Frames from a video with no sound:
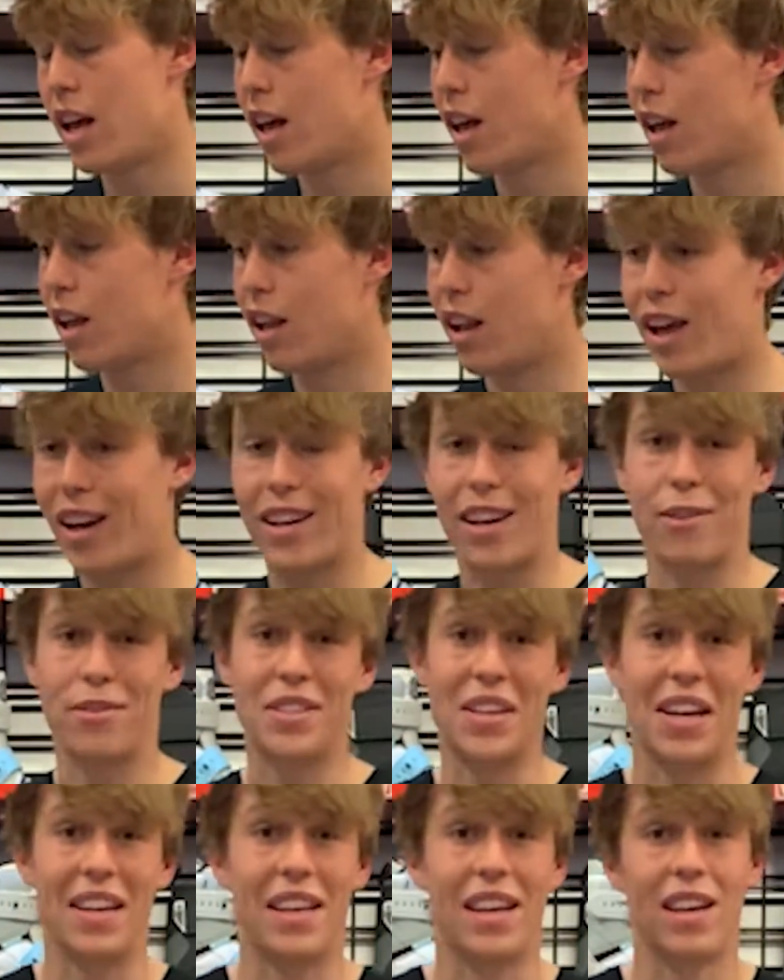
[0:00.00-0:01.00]
Like I've
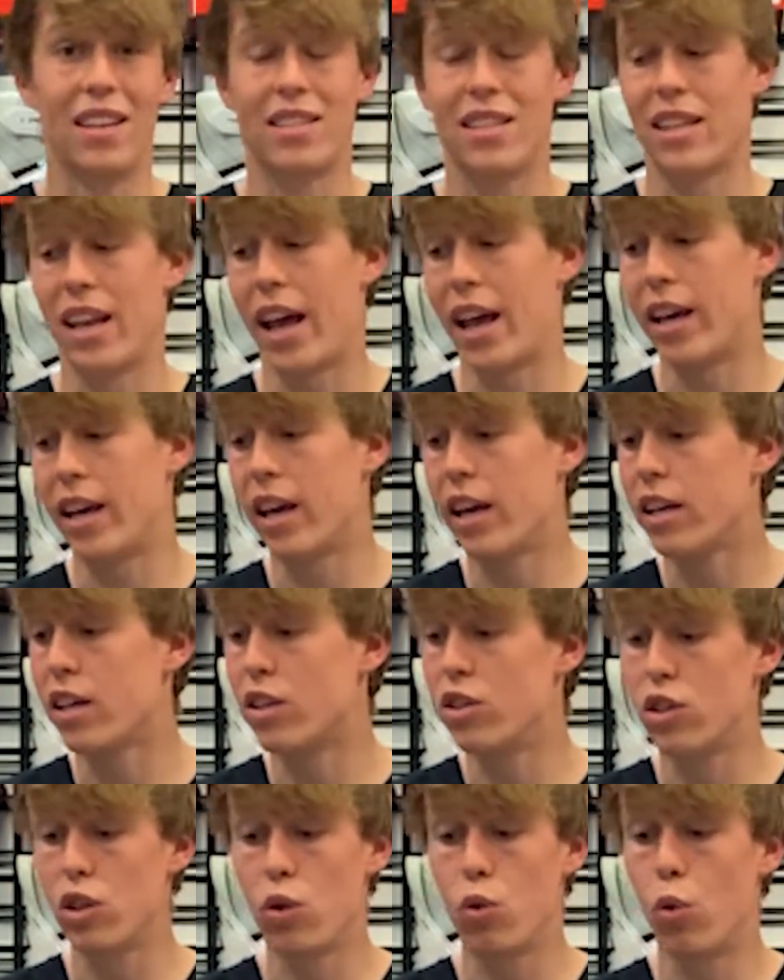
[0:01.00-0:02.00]
said here today, it can
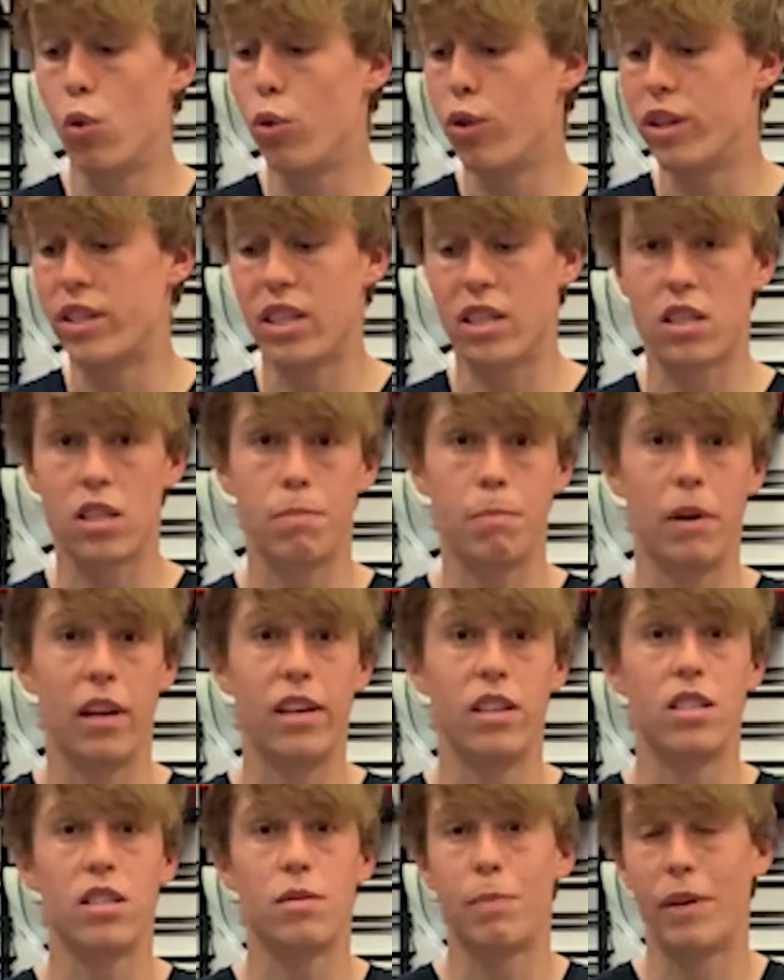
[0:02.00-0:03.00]
do all the
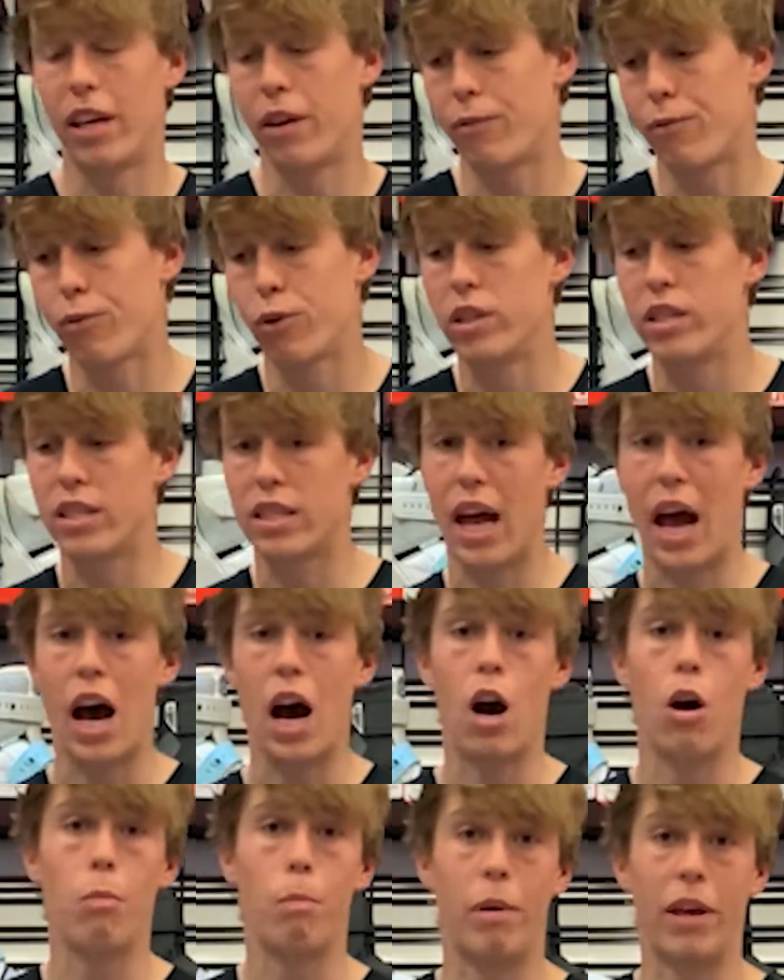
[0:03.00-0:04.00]
disciplines, be it
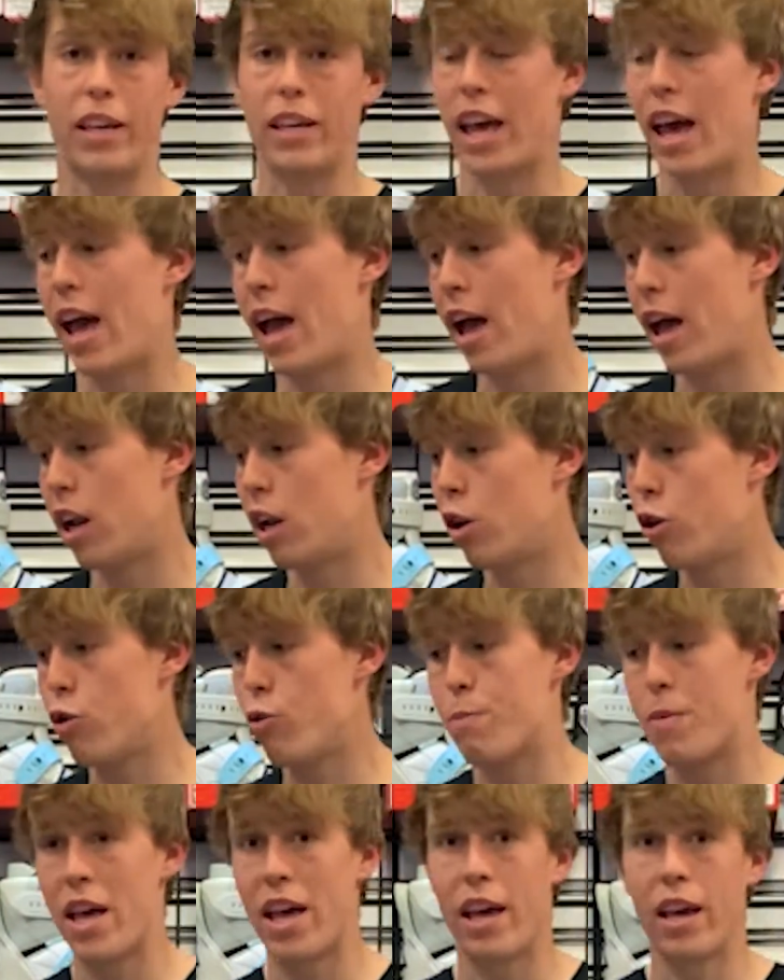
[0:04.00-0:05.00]
freestyle, big air,
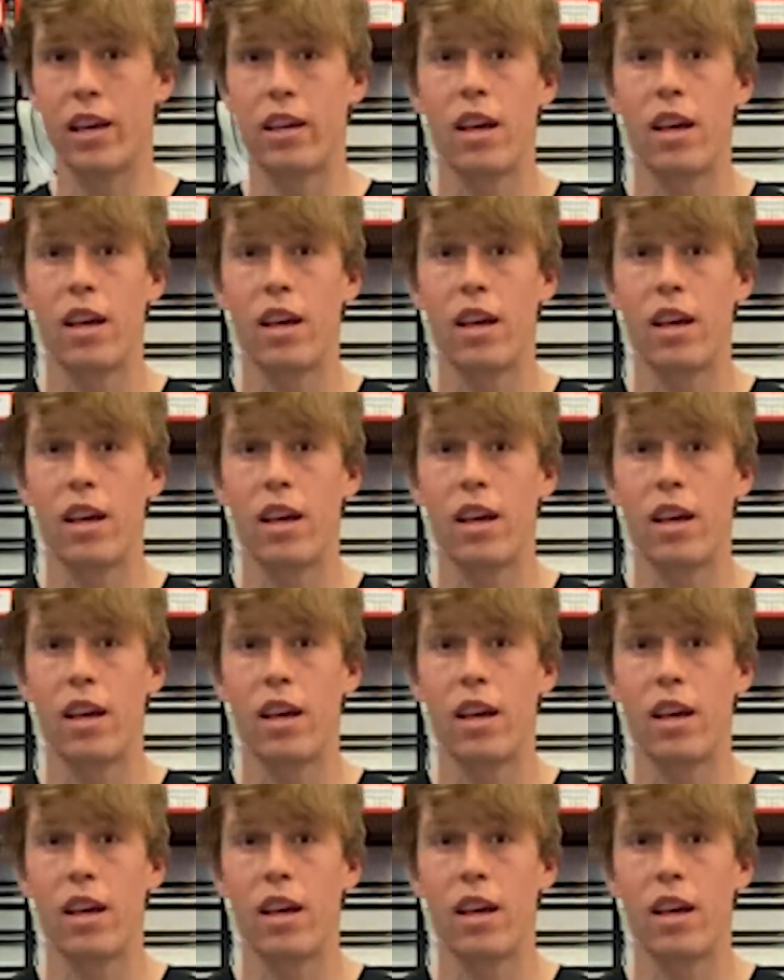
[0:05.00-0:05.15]
looping,